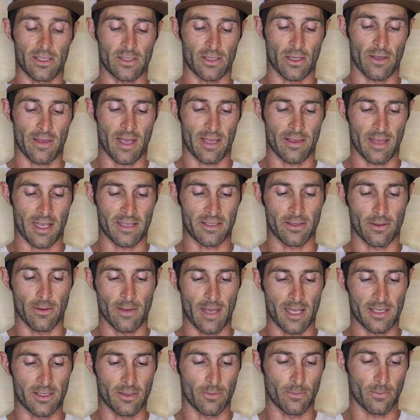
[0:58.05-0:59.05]
So
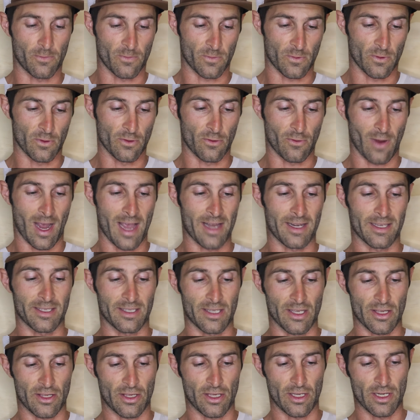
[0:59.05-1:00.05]
that's a great
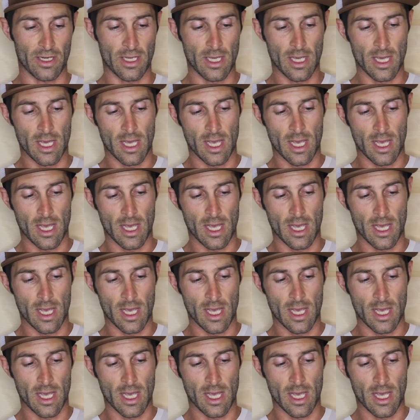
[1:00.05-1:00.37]
addition.